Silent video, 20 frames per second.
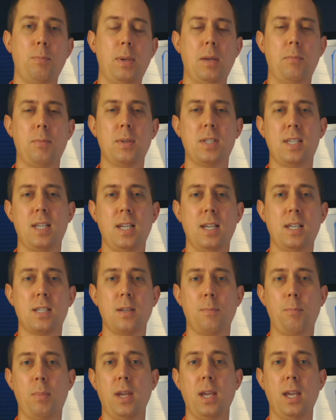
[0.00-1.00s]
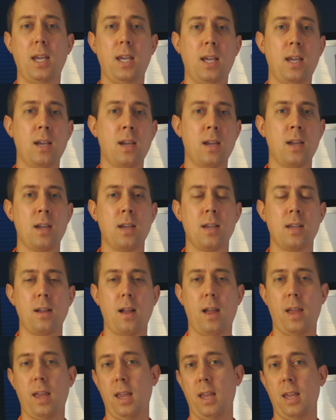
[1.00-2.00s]
PPC to be
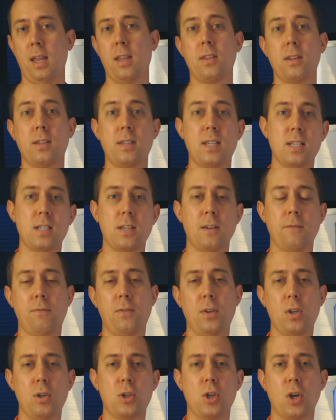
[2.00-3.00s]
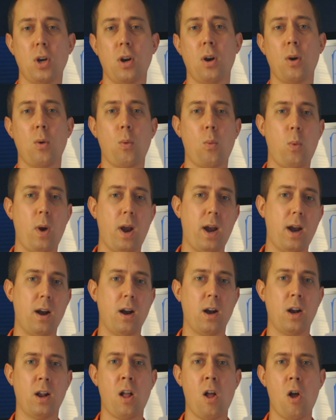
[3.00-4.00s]
in the distant future
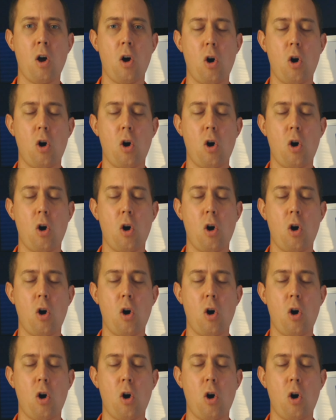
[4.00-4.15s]
where